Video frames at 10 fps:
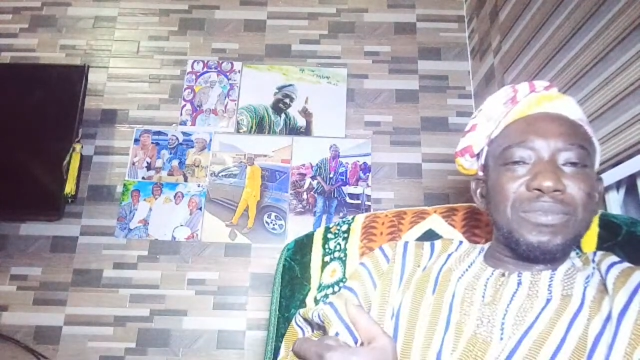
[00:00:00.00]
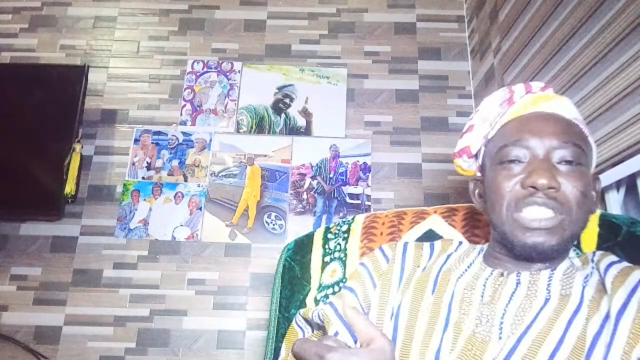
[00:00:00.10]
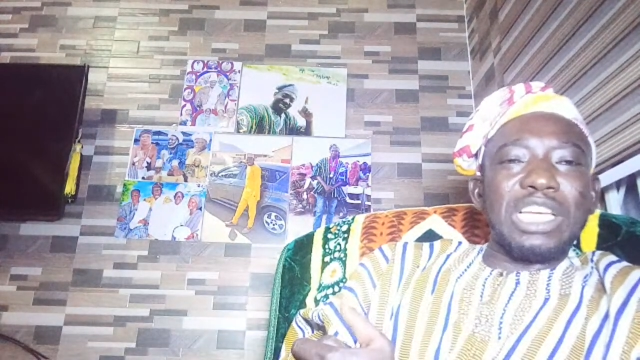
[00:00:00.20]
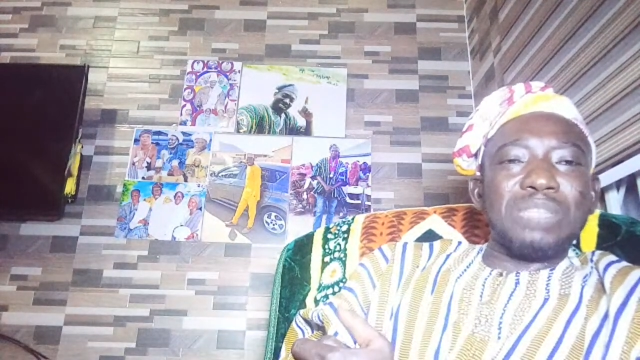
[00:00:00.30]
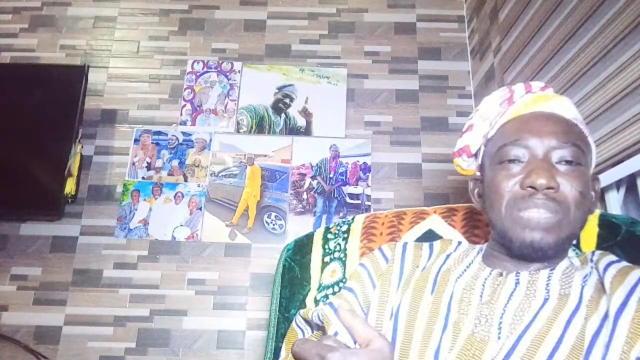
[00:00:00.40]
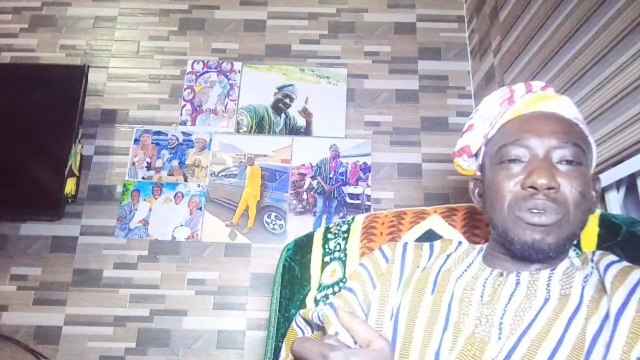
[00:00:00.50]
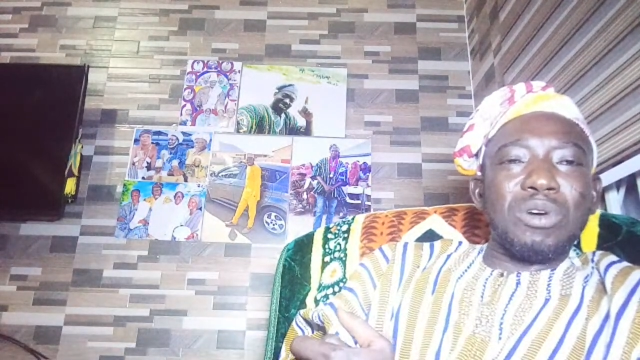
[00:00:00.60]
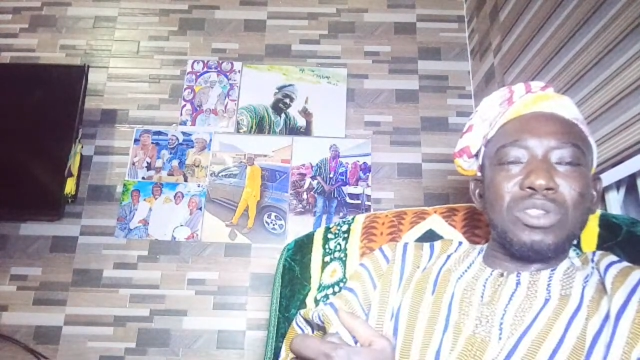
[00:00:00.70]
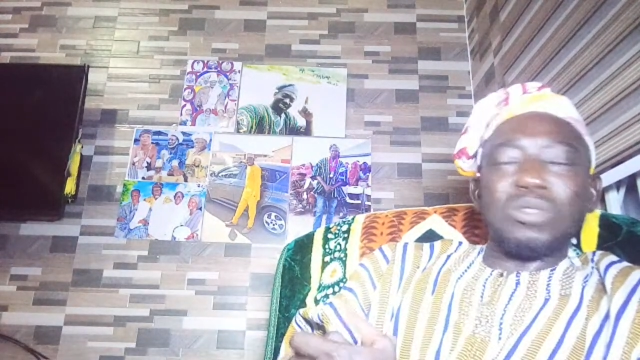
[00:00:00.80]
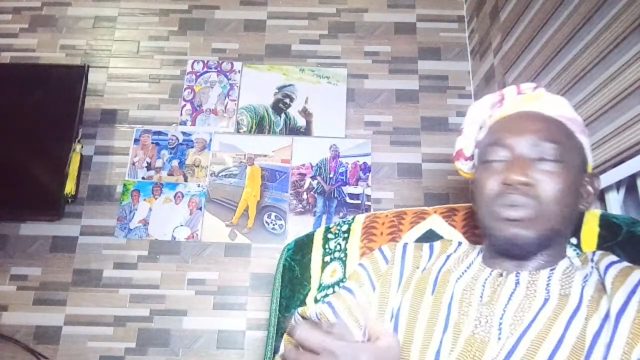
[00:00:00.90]
just
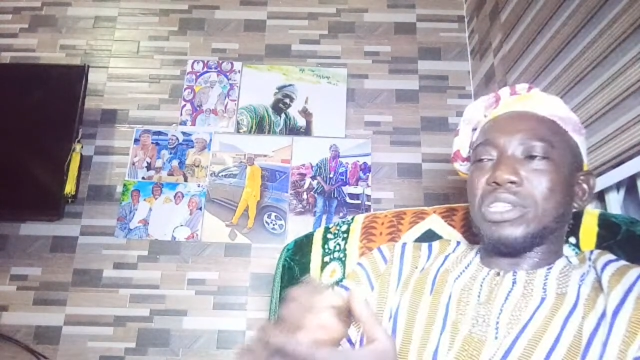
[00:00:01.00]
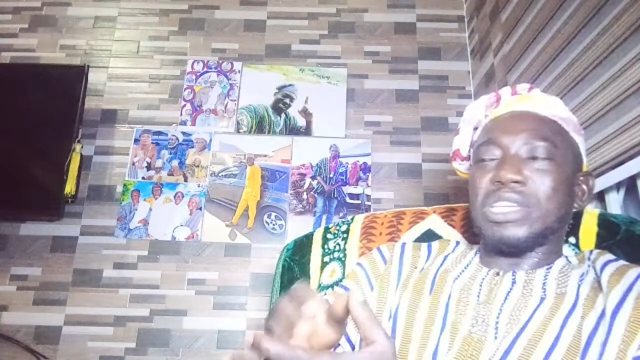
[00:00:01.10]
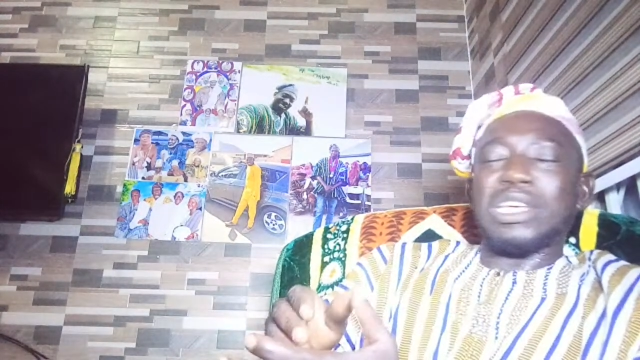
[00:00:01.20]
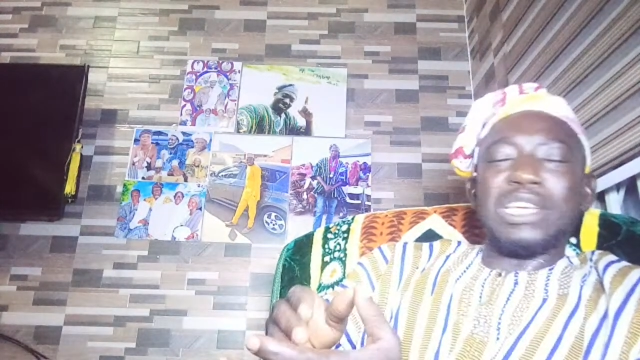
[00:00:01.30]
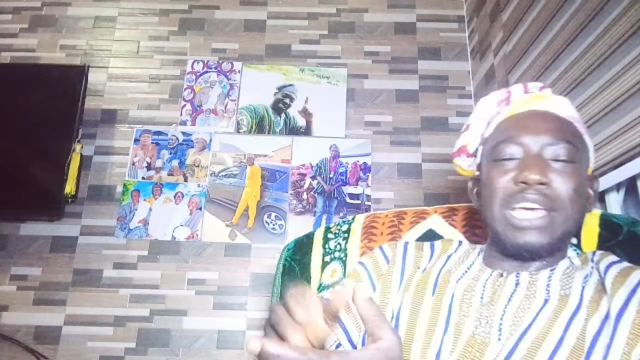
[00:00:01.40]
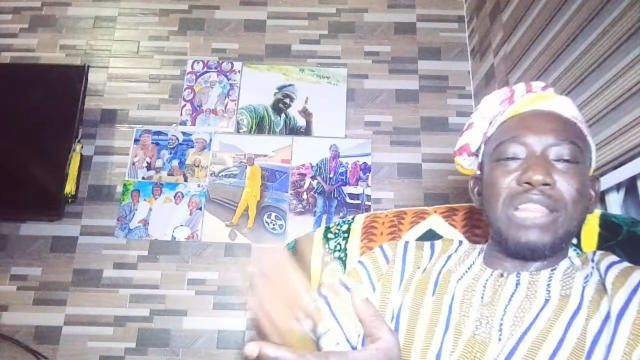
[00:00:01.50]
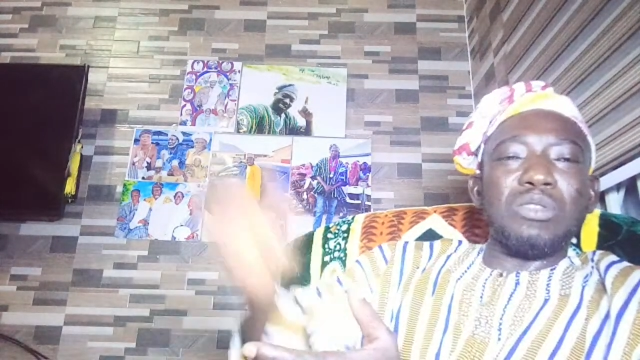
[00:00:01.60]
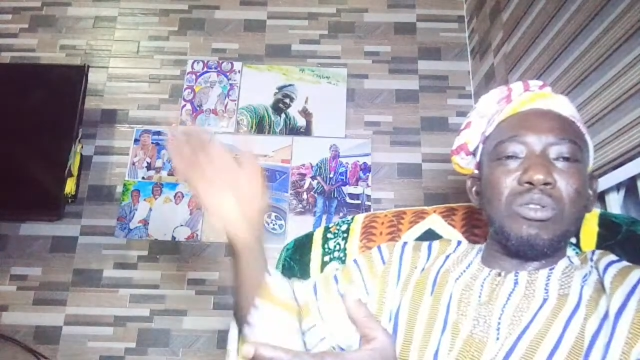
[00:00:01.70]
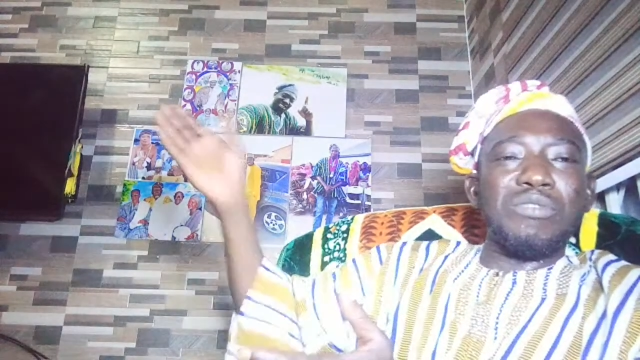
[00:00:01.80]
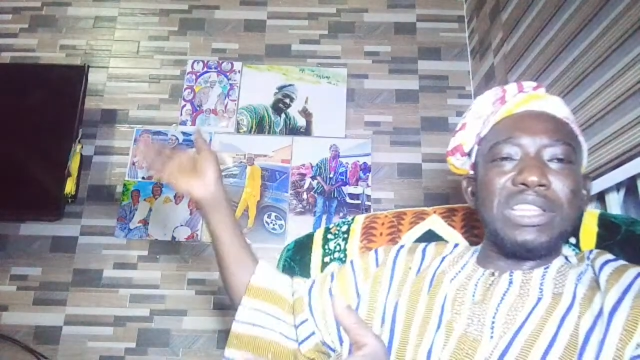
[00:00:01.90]
because what they get
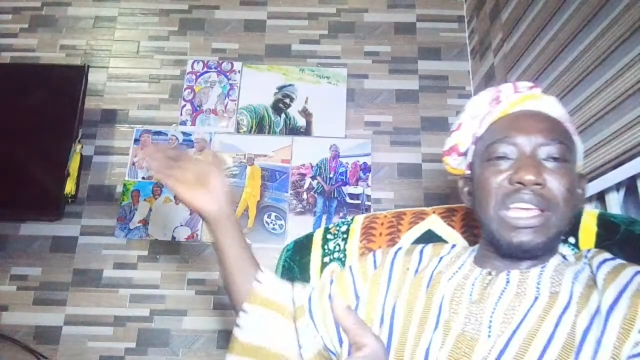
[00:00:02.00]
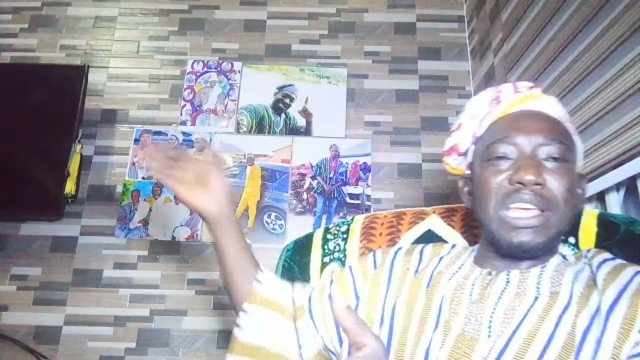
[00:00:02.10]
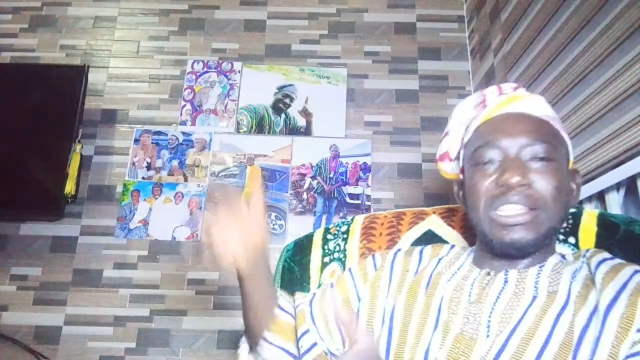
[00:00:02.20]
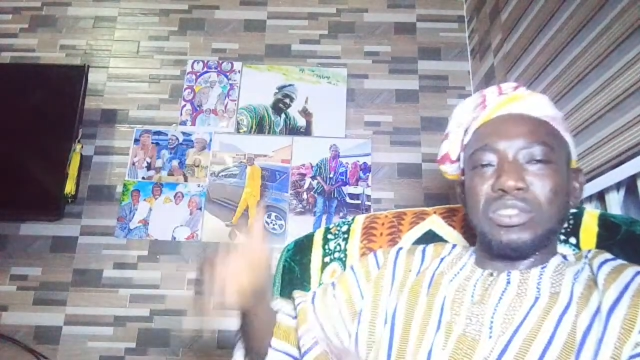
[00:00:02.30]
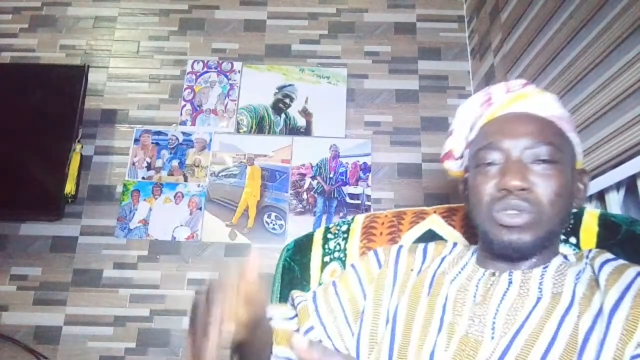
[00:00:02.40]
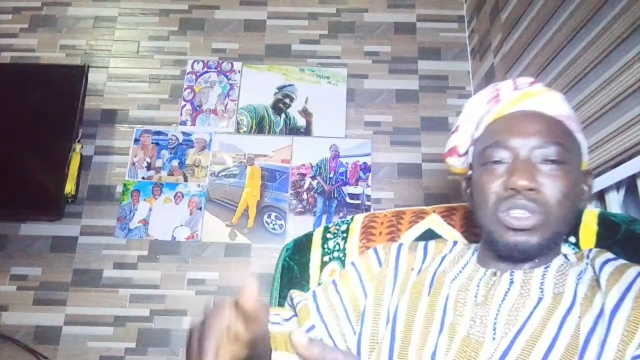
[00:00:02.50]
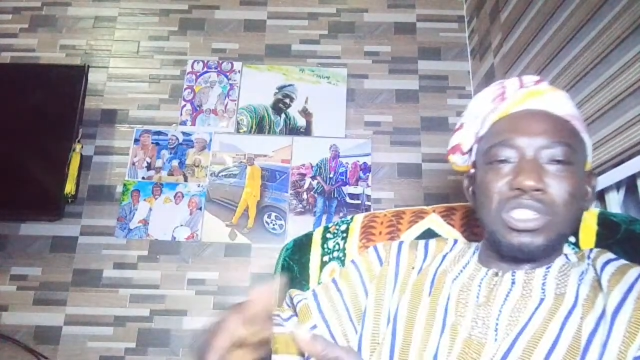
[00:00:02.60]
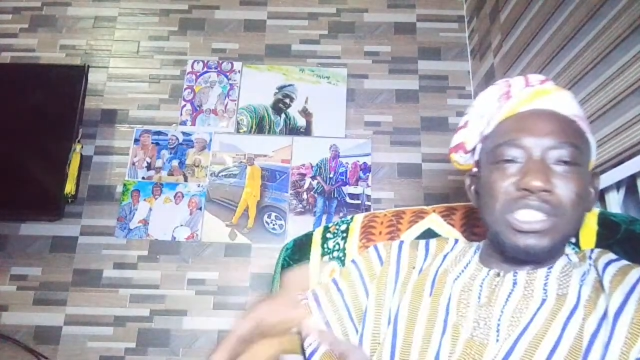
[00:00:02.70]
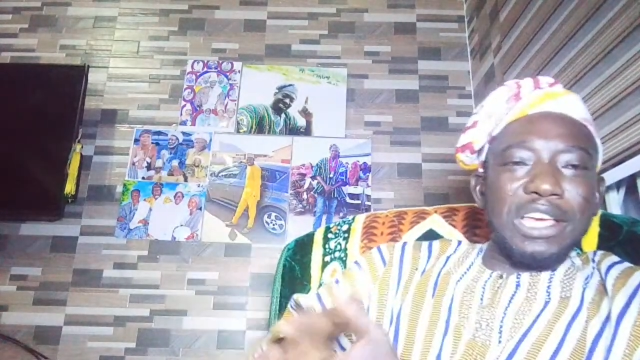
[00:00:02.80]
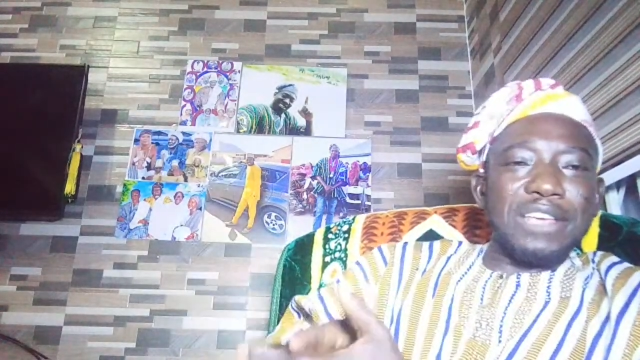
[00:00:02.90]
over there is not here.